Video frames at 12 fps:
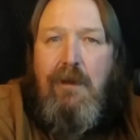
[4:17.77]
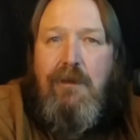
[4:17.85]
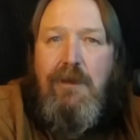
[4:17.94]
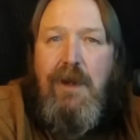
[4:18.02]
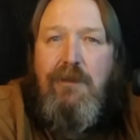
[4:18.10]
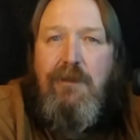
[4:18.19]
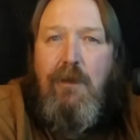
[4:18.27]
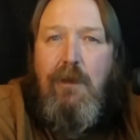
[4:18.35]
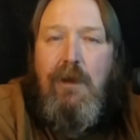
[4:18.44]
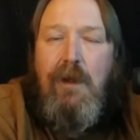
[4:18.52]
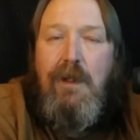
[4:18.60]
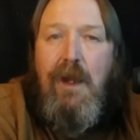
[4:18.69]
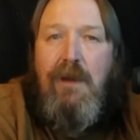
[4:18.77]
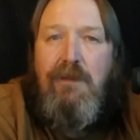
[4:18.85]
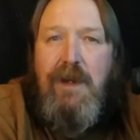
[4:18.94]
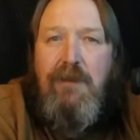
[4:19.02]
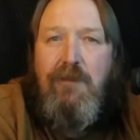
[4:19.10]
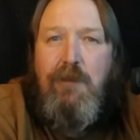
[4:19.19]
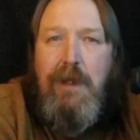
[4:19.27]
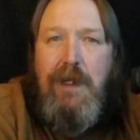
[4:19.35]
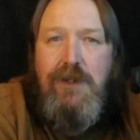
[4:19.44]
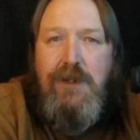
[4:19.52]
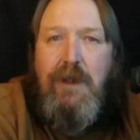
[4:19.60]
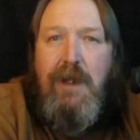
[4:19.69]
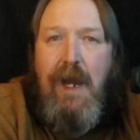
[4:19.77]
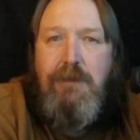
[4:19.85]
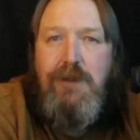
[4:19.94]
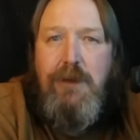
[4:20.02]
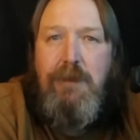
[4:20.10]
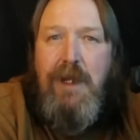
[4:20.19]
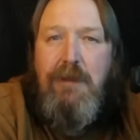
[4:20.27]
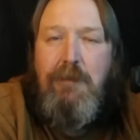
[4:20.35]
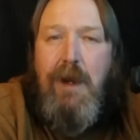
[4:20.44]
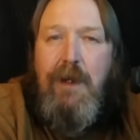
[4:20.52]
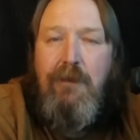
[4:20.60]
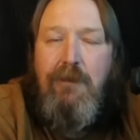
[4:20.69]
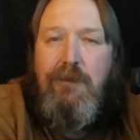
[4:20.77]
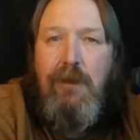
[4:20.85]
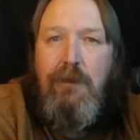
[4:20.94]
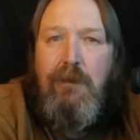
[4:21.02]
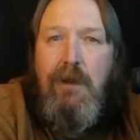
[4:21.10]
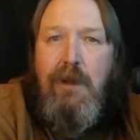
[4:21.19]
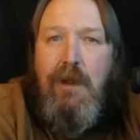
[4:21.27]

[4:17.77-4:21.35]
Therefore, a lot of the information captured by the microphone